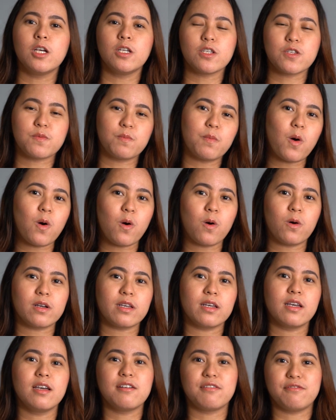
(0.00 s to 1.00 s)

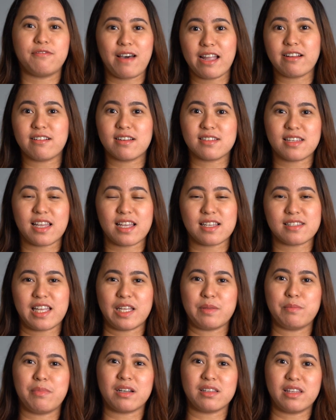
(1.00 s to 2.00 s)
smoke, viruses,
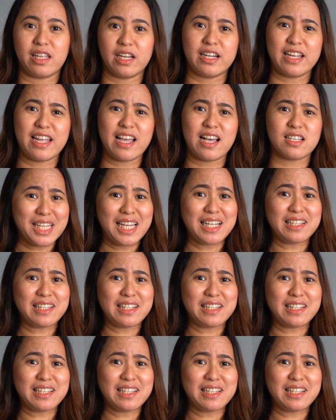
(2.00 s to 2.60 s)
and bacteria.